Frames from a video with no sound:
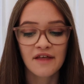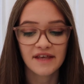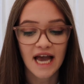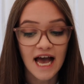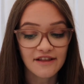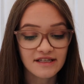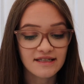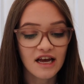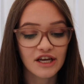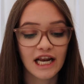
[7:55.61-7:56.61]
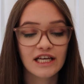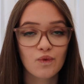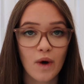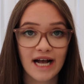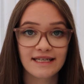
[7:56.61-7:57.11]
The air then
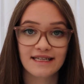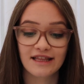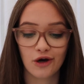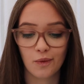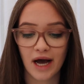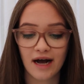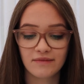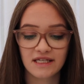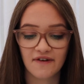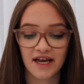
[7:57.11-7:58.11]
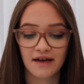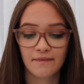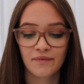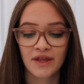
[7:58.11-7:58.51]
circulates west in the upper atmosphere.